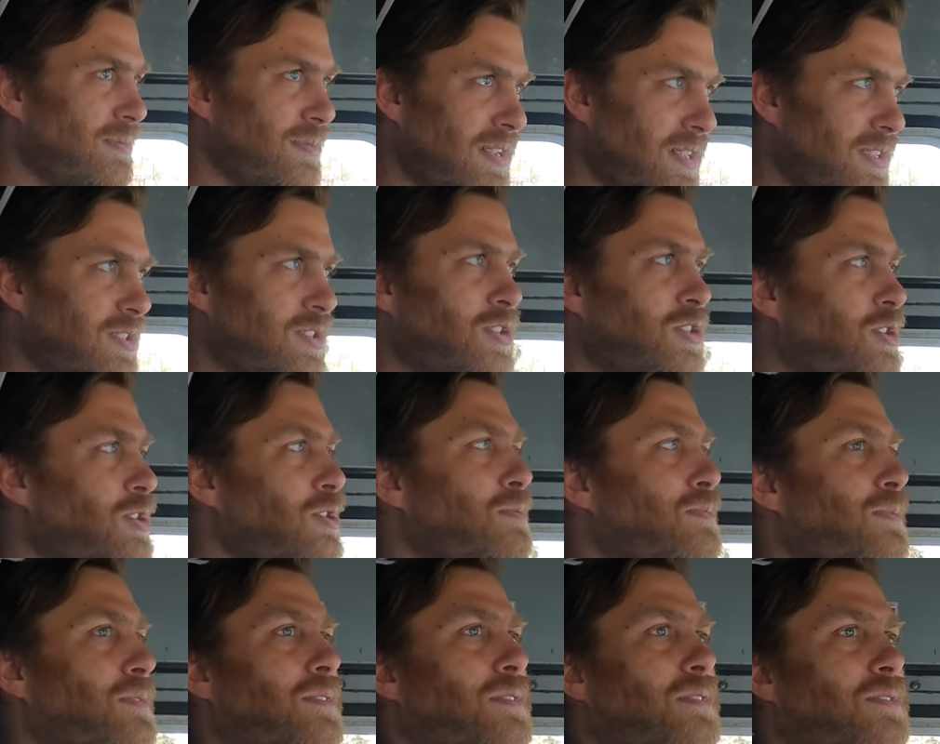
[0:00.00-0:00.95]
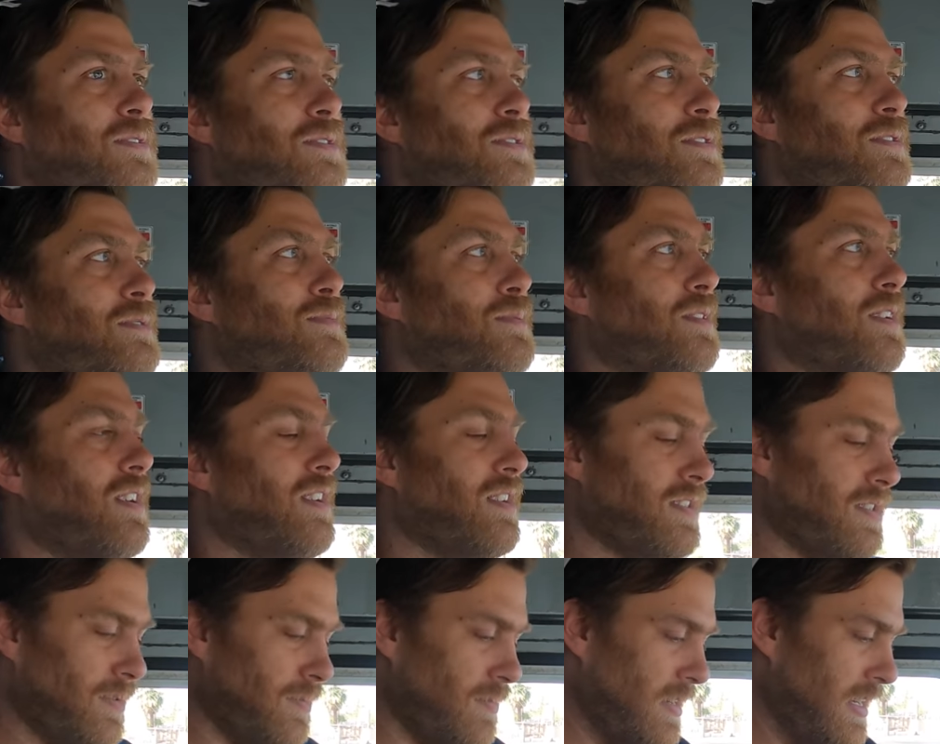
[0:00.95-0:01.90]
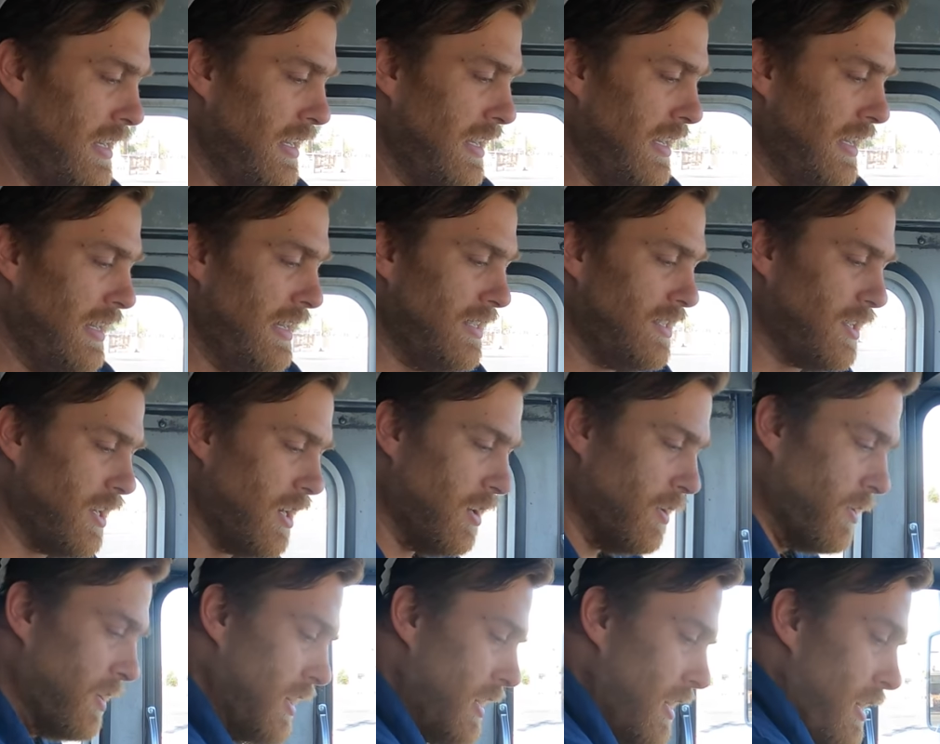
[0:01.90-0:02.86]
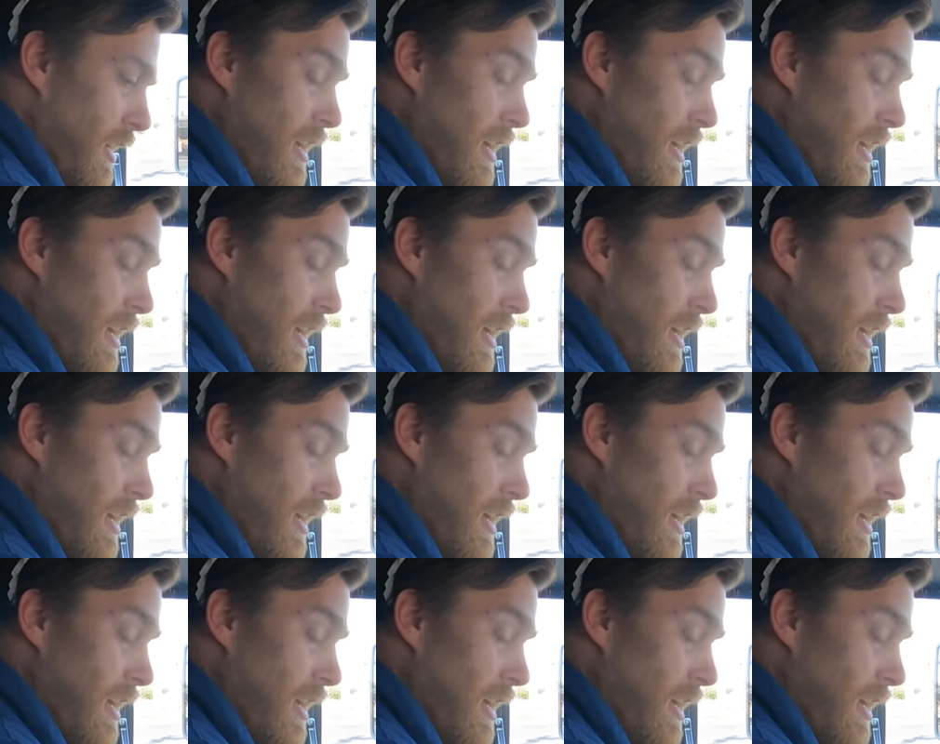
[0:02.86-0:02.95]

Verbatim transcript: I mean, super awesome. So